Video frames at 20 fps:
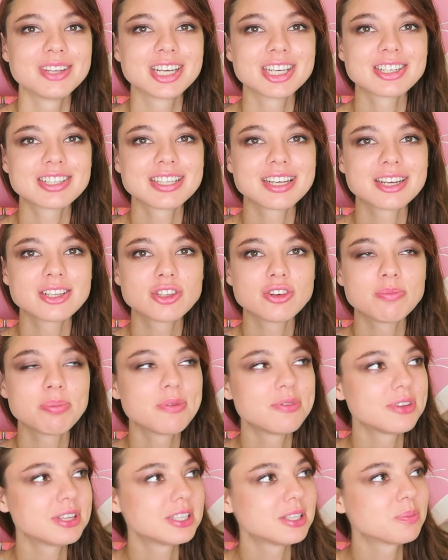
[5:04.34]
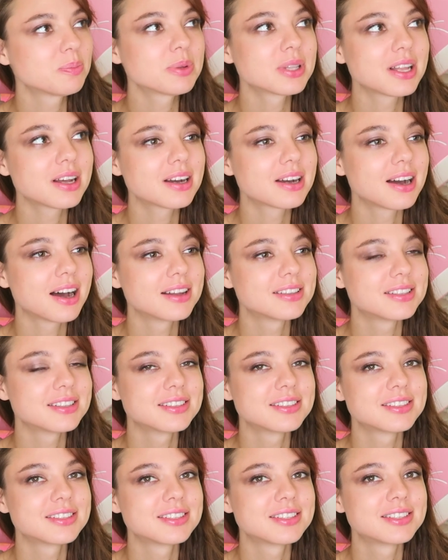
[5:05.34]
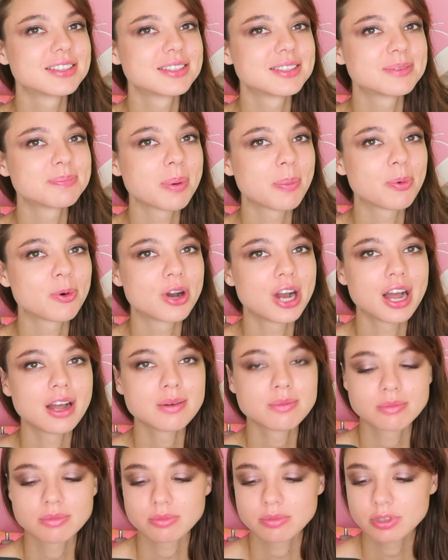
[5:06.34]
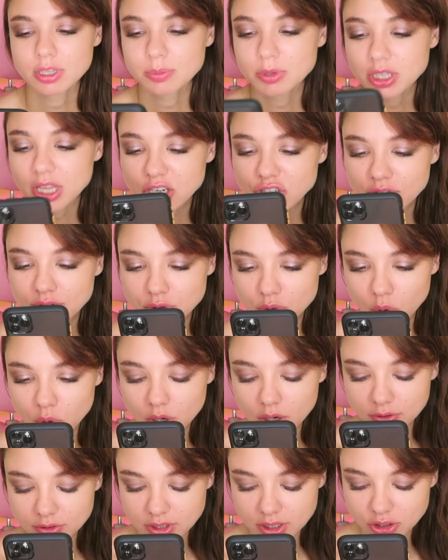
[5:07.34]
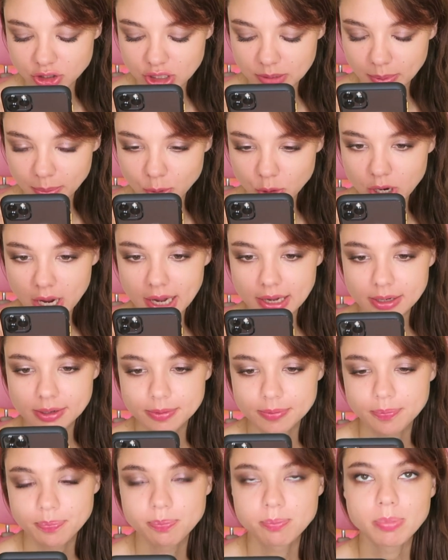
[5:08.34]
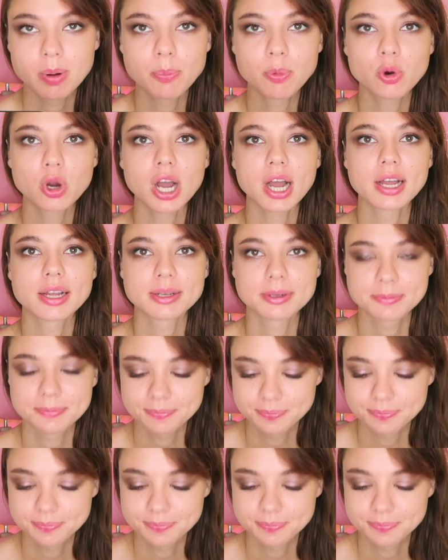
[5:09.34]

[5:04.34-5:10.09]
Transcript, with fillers: I think I will hang up a poster with a parrot. Will you sign it? Hey Pierre!